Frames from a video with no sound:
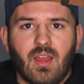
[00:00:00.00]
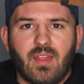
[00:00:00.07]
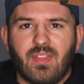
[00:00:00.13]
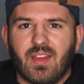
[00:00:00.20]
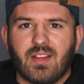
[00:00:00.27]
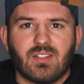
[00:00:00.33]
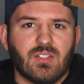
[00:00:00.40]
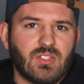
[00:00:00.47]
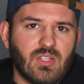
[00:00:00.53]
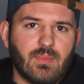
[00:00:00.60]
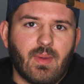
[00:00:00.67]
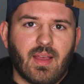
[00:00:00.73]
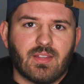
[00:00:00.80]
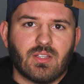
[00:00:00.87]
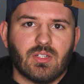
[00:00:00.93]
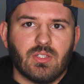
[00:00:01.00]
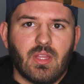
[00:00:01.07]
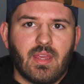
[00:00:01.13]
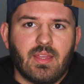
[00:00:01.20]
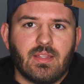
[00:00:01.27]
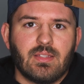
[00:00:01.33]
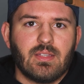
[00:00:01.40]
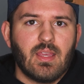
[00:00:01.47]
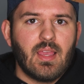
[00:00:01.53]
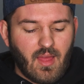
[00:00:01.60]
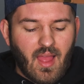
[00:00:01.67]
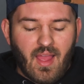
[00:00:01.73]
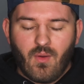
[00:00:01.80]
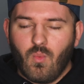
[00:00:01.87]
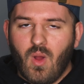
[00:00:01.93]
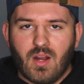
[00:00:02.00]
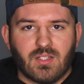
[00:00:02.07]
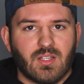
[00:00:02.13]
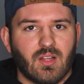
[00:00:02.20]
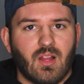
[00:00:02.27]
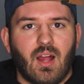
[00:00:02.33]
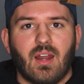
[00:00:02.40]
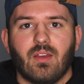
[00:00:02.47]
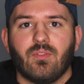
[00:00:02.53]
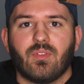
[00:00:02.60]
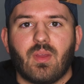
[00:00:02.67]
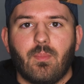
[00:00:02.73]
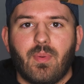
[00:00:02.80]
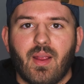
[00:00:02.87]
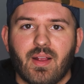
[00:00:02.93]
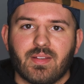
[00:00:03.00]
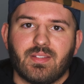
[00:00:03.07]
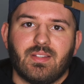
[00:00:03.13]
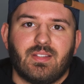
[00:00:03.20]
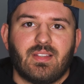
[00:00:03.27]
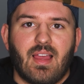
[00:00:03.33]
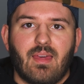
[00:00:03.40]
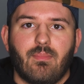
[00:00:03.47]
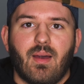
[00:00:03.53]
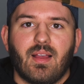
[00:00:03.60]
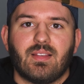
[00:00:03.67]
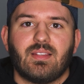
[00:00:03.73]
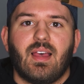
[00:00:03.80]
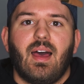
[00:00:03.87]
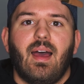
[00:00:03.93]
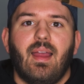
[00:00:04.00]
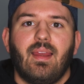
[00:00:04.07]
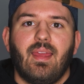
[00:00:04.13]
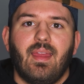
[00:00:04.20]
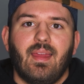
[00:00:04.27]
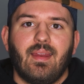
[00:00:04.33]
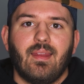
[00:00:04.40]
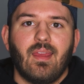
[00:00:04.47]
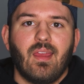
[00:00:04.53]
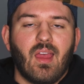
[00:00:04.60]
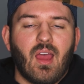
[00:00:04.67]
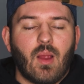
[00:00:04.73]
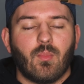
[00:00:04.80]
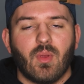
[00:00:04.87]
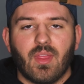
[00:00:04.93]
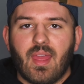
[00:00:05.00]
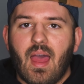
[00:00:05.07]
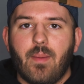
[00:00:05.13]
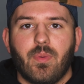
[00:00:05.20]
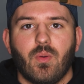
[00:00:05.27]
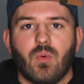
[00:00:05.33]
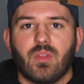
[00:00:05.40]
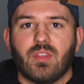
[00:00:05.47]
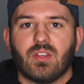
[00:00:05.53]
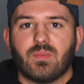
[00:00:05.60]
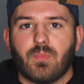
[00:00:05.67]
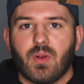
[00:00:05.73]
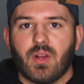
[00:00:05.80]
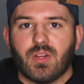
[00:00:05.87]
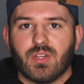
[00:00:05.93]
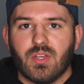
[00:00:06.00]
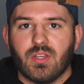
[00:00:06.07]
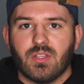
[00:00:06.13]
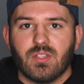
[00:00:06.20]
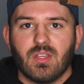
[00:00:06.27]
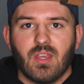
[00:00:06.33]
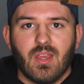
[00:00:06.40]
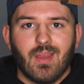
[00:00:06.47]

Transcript: I think it's a G Master lens. I watched a lot of comparisons side by side, and I'm really happy with this purchase.